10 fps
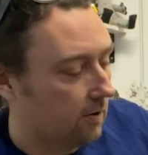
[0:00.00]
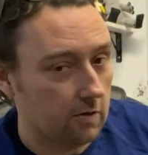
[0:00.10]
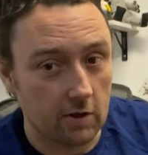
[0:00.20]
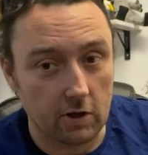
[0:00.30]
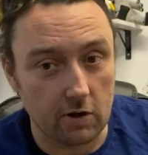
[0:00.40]

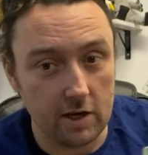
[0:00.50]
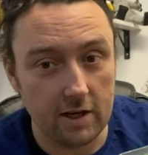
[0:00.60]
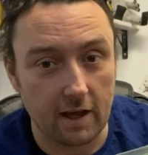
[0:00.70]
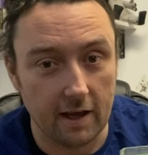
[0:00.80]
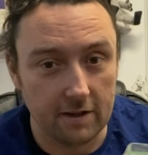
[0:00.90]
the green
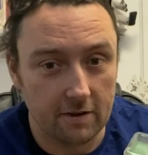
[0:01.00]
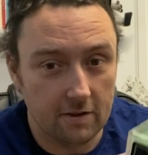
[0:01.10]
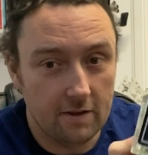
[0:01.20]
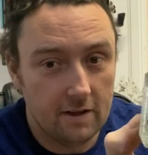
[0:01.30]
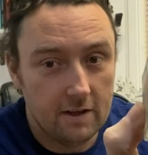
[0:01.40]

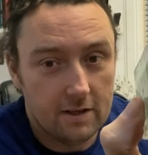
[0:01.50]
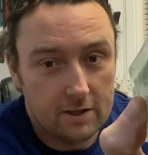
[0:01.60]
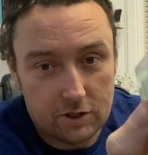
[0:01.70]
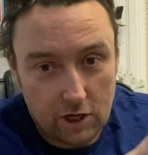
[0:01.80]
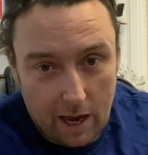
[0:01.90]
candle,
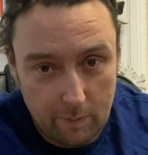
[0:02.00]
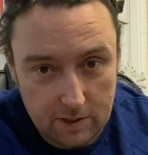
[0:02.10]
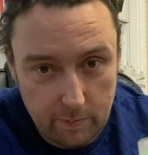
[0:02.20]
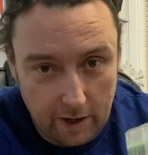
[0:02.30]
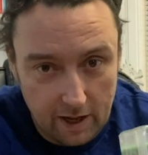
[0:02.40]
Jabba's
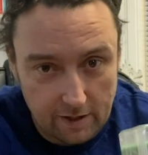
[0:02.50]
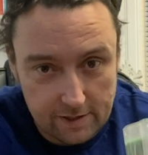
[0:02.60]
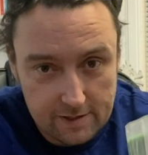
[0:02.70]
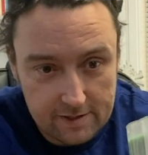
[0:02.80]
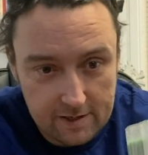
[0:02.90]

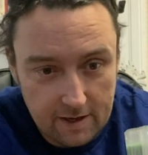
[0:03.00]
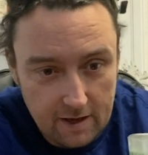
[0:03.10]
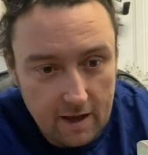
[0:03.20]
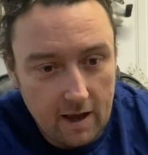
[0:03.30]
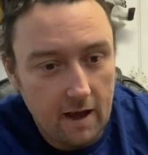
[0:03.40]
palace.
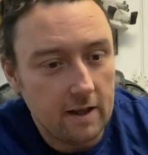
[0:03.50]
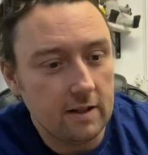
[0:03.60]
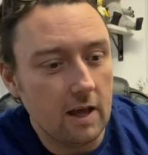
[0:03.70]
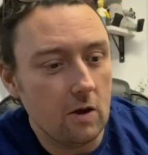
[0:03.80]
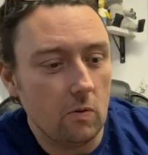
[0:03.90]

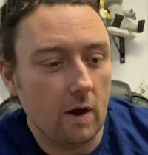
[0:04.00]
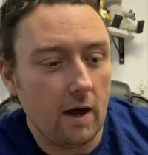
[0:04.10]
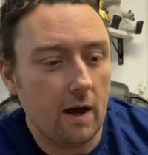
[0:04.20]
Now,